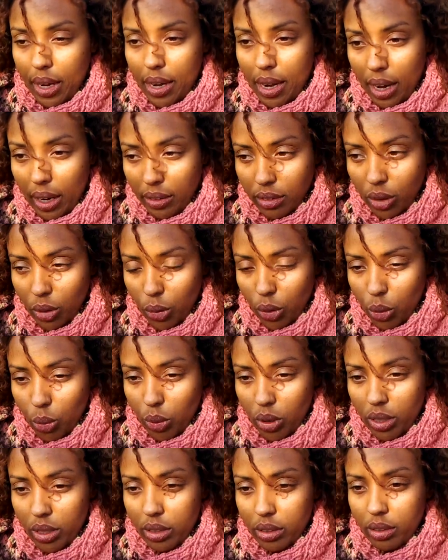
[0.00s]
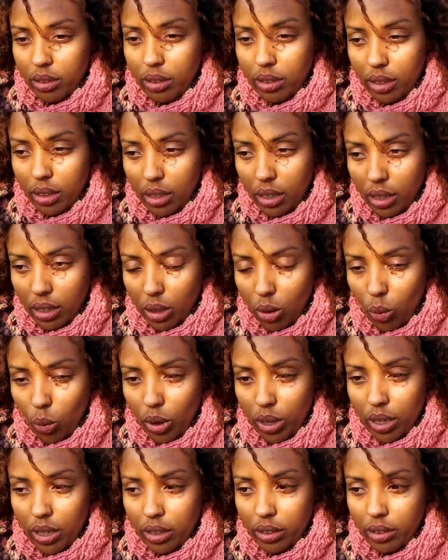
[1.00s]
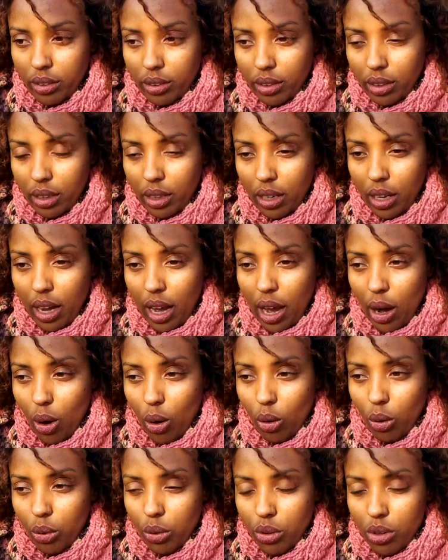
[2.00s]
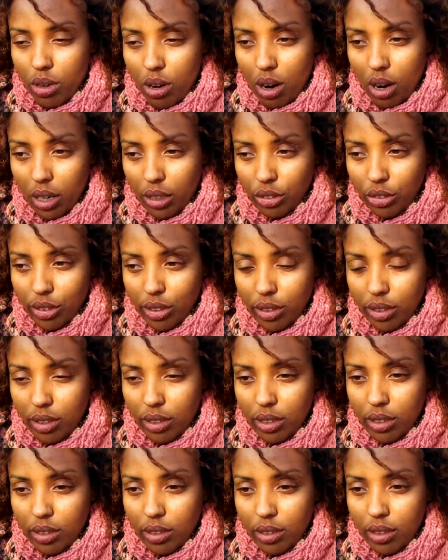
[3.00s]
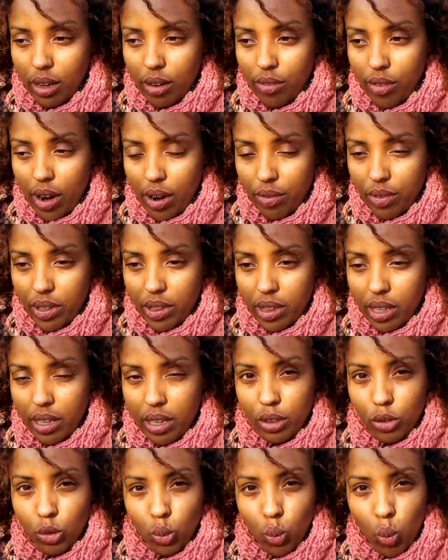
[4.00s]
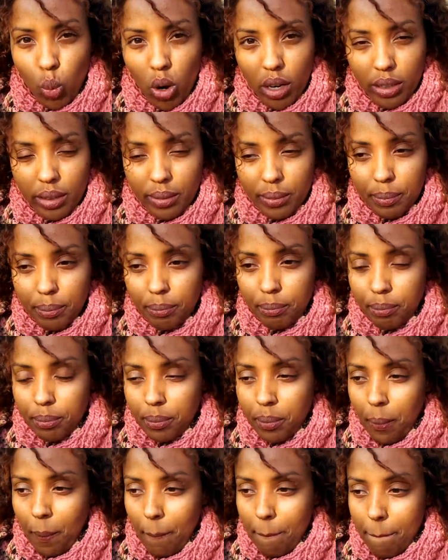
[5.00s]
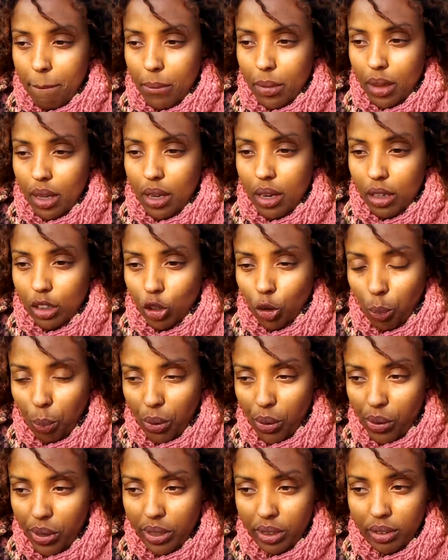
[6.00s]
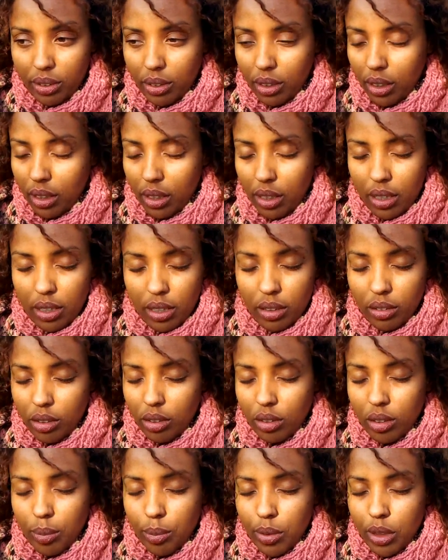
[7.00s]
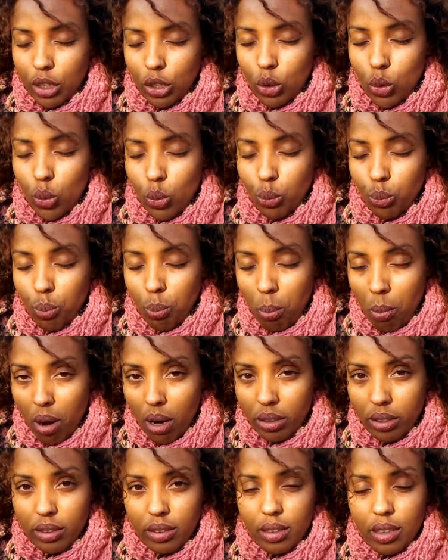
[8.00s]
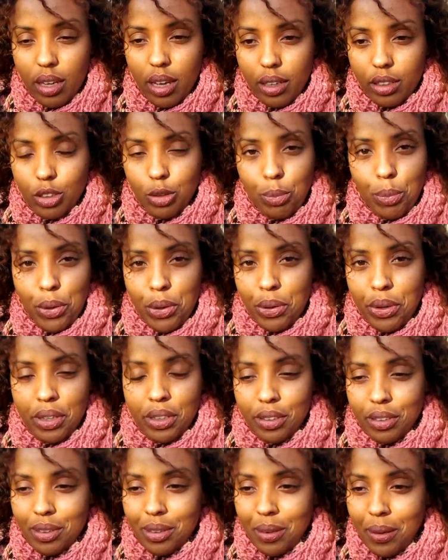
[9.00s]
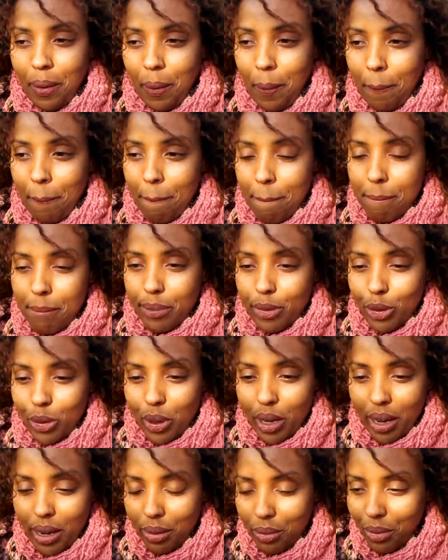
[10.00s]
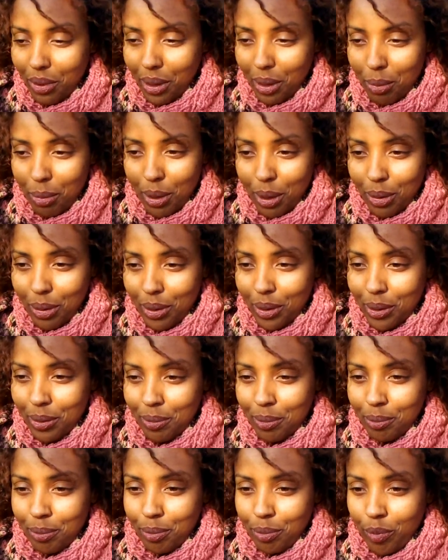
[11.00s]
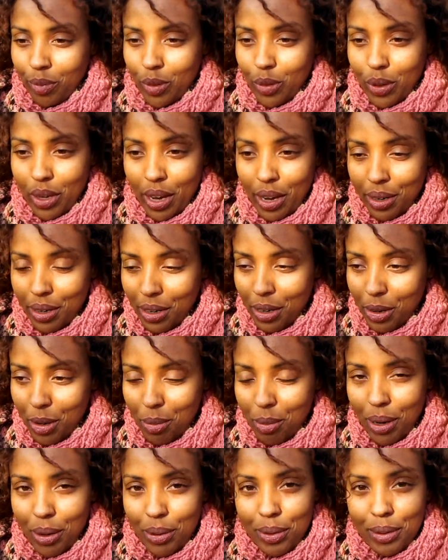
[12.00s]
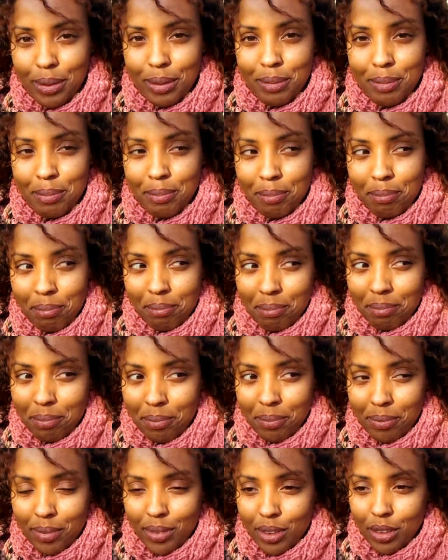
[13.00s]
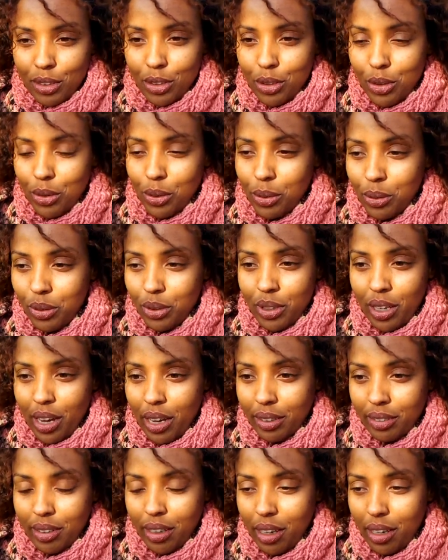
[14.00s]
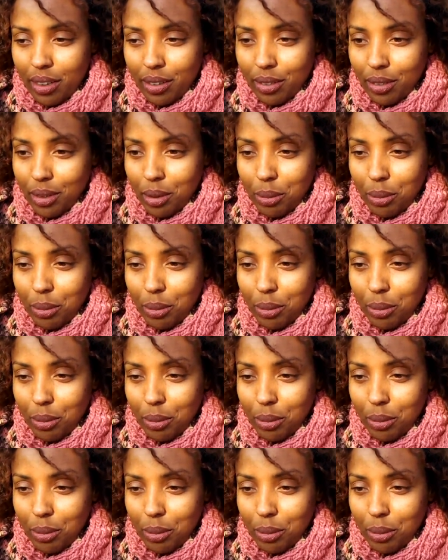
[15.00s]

Connecting with oneness, seeing the oneness, seeing how the consciousness of everything is one, and experiencing it. And this is something you must experience. You can't read about it, you can't hear about it, you can't take